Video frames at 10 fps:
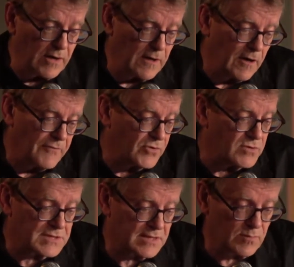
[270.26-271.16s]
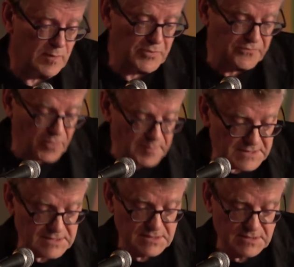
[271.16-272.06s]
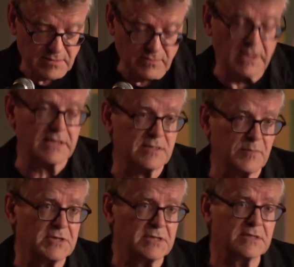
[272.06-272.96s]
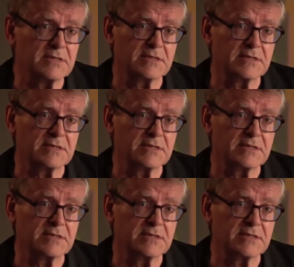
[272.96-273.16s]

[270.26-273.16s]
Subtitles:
Of course, there were performances, there were exhibitions,